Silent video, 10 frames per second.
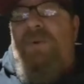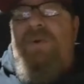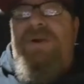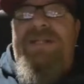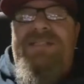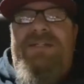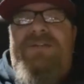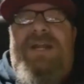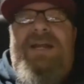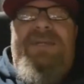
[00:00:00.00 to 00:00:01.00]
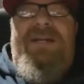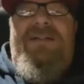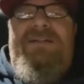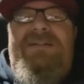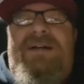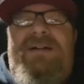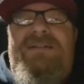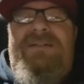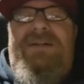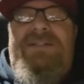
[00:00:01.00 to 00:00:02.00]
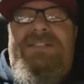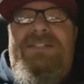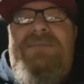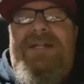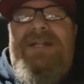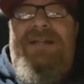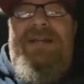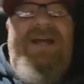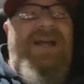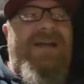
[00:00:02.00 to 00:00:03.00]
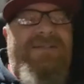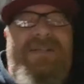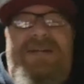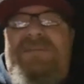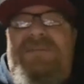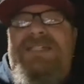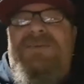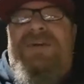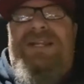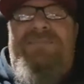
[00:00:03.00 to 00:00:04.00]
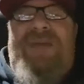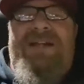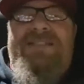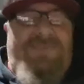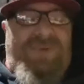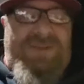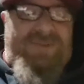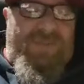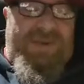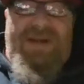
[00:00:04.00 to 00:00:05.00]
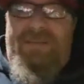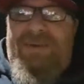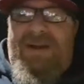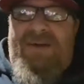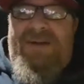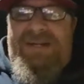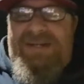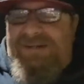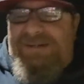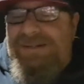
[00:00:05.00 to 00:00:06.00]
or Instagram, and I'll shoot my number. I just want to throw my number out right here.